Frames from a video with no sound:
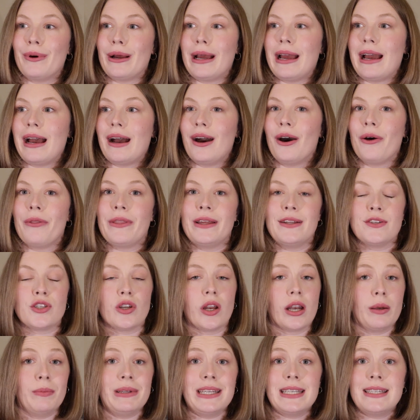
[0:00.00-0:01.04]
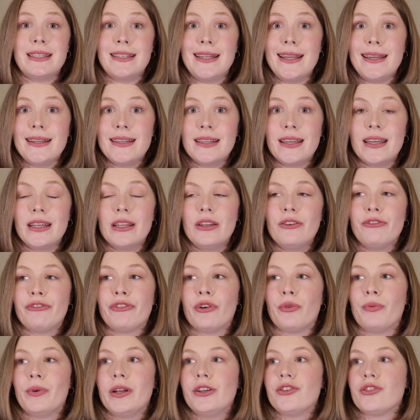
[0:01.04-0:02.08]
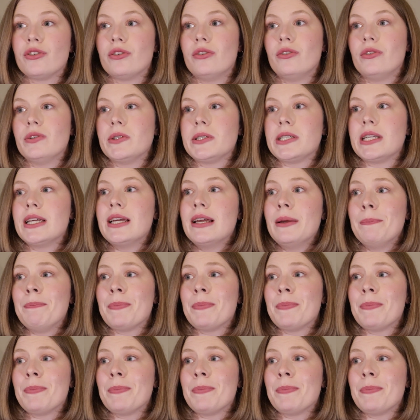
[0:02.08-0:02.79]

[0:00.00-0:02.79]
how things are going to be seeded for regionals